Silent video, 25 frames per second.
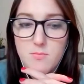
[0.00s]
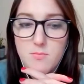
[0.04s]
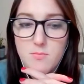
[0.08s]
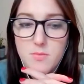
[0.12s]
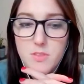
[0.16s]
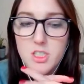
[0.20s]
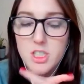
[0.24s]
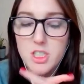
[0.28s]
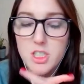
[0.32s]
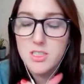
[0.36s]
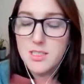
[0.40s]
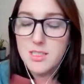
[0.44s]

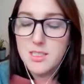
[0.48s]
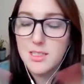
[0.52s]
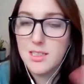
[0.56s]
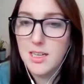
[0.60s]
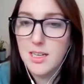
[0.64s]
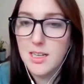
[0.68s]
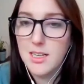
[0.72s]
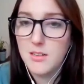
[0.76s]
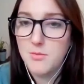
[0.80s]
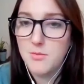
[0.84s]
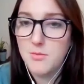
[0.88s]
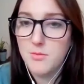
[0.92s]
just
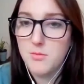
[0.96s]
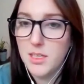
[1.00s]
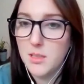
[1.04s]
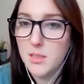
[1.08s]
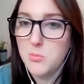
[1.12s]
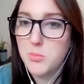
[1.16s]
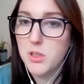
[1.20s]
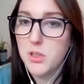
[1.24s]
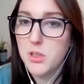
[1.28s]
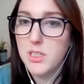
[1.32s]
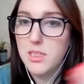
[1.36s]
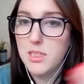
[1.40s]
kind of like
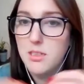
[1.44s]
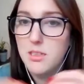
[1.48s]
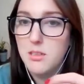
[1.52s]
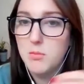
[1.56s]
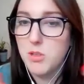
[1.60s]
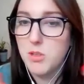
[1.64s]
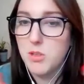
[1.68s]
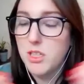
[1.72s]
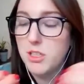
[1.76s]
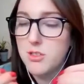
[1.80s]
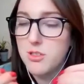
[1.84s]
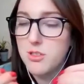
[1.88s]

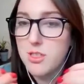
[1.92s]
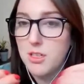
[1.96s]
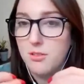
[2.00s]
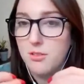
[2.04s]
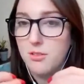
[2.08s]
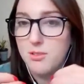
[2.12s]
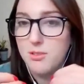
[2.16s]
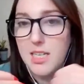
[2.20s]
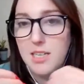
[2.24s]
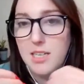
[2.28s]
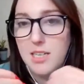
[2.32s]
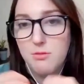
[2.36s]
bring yourself
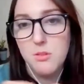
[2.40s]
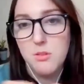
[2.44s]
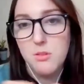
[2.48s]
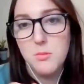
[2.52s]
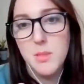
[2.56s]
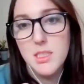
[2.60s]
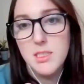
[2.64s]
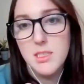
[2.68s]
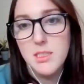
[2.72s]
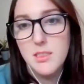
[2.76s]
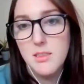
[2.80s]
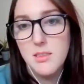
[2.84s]
down from
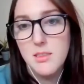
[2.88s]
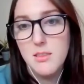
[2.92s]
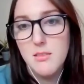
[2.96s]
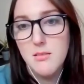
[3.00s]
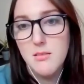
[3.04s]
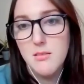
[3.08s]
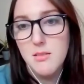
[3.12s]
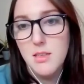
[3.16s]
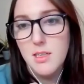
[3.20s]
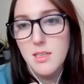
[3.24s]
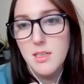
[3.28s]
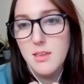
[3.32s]
it and
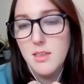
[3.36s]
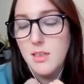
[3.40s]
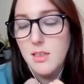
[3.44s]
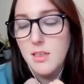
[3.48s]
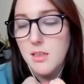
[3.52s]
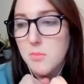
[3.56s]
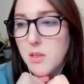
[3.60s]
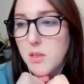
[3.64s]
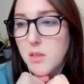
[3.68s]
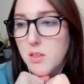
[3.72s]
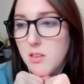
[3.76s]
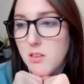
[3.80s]
think
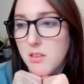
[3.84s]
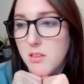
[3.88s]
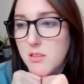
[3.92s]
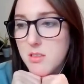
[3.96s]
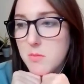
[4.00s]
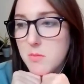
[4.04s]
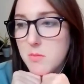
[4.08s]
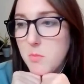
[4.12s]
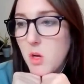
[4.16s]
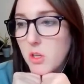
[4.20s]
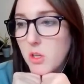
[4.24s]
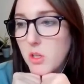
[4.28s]
about it
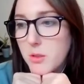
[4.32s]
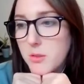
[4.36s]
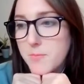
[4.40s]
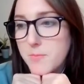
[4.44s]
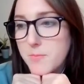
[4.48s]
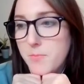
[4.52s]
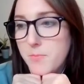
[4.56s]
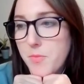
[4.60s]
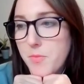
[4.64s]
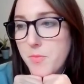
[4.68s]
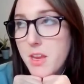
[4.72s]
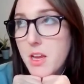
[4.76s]
smaller.
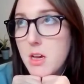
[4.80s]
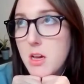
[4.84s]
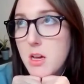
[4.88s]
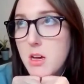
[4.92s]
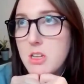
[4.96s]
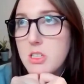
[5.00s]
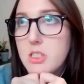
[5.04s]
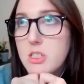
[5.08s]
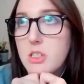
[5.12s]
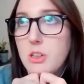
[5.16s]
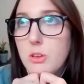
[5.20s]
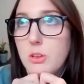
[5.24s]

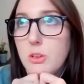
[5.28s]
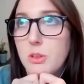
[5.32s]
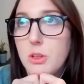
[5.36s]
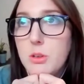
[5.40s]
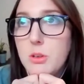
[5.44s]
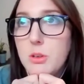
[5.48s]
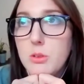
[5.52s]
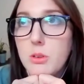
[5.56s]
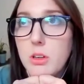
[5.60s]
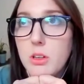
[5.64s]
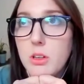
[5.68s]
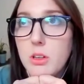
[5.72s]
So
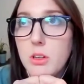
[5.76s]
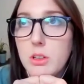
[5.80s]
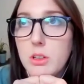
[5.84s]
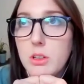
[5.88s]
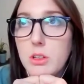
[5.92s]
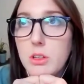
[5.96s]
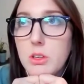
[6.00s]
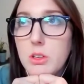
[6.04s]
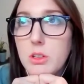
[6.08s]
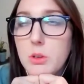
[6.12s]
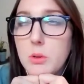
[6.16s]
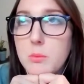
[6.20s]
you
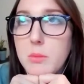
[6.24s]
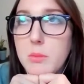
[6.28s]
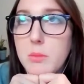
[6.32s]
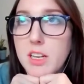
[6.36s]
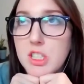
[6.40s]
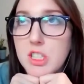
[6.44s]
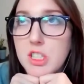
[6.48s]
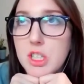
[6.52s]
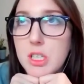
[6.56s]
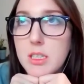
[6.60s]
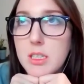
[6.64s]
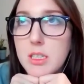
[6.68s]

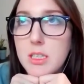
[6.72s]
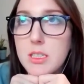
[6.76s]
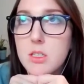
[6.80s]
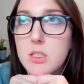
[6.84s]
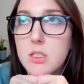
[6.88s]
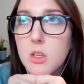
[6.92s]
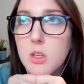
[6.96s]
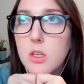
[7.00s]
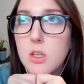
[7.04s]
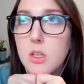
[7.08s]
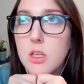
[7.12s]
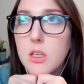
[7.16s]
mentioned this
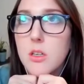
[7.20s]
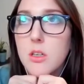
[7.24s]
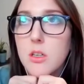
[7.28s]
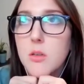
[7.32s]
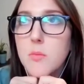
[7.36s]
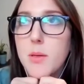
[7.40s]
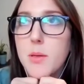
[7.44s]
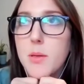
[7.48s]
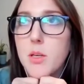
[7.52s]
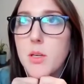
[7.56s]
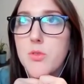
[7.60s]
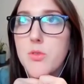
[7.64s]
earlier
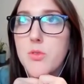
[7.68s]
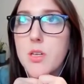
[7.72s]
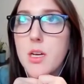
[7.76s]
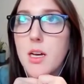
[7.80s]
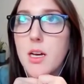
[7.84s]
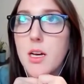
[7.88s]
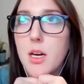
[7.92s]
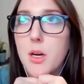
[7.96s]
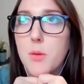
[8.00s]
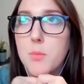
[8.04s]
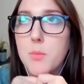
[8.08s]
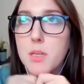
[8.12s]
about
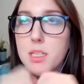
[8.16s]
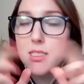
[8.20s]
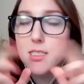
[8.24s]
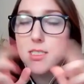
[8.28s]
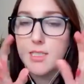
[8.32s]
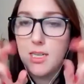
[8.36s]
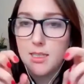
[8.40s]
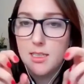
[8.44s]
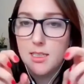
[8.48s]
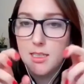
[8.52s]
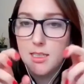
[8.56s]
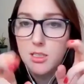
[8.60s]

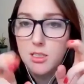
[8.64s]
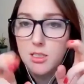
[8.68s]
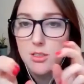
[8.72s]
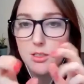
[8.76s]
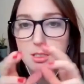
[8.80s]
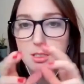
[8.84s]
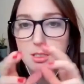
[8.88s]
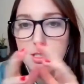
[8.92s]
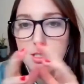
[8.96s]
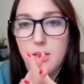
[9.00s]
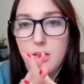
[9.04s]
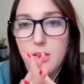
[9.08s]
selling
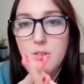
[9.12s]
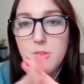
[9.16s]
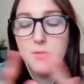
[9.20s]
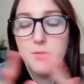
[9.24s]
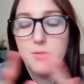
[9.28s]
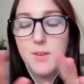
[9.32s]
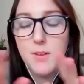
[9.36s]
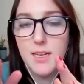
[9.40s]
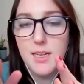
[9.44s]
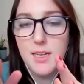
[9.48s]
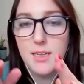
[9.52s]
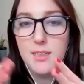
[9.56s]
yourself
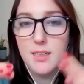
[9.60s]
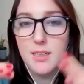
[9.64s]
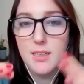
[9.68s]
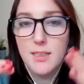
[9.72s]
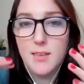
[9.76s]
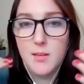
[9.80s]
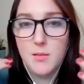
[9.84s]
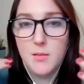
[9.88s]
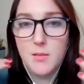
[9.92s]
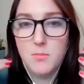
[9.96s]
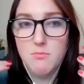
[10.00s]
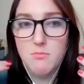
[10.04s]

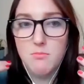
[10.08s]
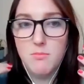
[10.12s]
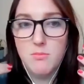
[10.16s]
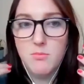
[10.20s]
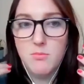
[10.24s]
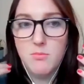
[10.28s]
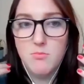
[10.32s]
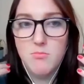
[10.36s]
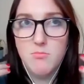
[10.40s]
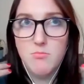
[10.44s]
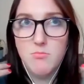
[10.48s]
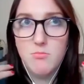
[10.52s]
and
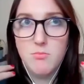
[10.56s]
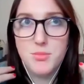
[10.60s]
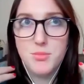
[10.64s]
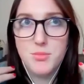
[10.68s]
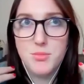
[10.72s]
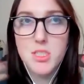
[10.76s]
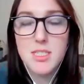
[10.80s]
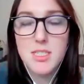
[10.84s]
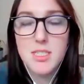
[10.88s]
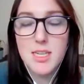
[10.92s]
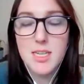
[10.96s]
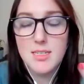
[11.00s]

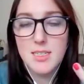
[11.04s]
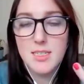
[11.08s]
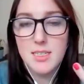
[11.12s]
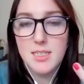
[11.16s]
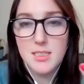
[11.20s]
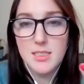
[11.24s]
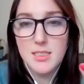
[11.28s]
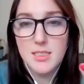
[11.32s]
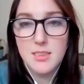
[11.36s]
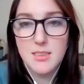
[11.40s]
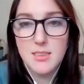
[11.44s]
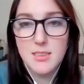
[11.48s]

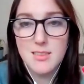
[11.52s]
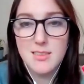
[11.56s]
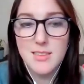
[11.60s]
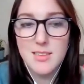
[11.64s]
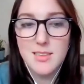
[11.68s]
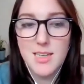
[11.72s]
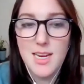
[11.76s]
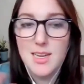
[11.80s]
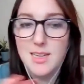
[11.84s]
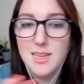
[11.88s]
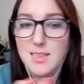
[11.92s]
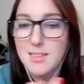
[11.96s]
presenting
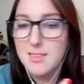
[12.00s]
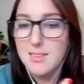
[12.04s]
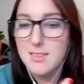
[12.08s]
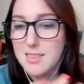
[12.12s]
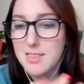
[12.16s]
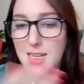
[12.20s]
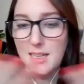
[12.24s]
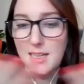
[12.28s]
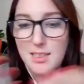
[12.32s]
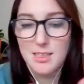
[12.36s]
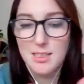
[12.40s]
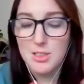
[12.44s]
and
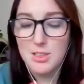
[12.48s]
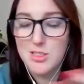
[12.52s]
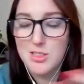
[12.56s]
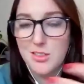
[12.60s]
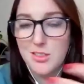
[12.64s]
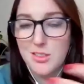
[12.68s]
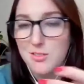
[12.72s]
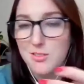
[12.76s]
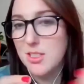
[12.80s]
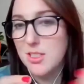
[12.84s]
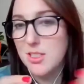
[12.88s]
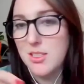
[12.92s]
selling
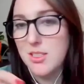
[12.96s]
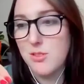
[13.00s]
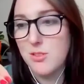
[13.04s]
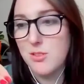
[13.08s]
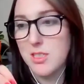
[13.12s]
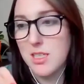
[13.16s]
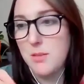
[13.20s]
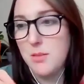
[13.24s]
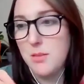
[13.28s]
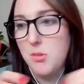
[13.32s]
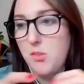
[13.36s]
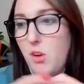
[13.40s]
yourself to a different
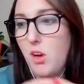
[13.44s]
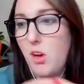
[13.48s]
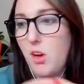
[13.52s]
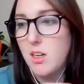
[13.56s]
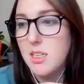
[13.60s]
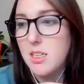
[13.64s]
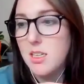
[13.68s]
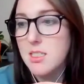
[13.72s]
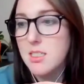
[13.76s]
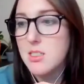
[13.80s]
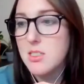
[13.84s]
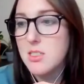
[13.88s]
type of
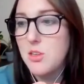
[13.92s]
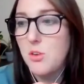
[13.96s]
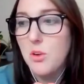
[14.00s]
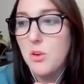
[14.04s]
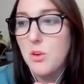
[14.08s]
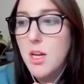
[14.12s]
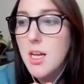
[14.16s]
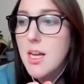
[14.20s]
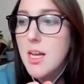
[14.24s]
audience. So